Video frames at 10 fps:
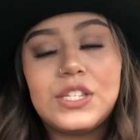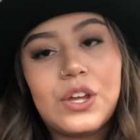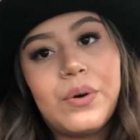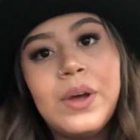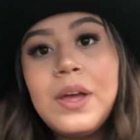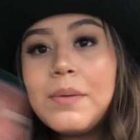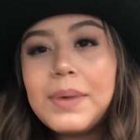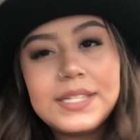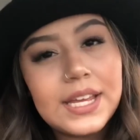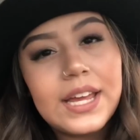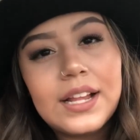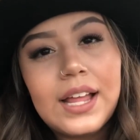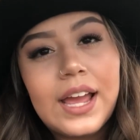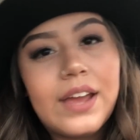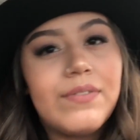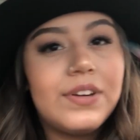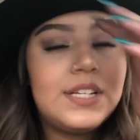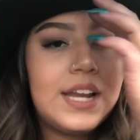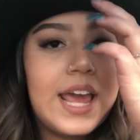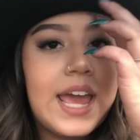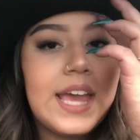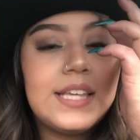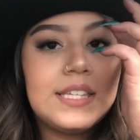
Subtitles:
So my second client for today